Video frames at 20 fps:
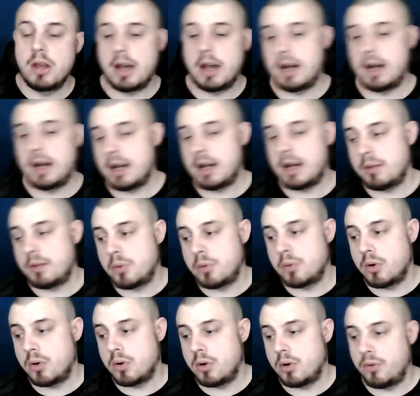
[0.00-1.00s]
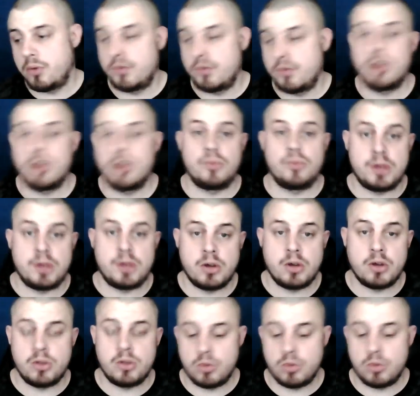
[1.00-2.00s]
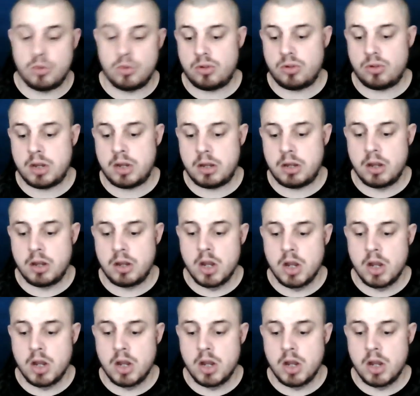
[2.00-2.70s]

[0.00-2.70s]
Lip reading: And my first video, you'll see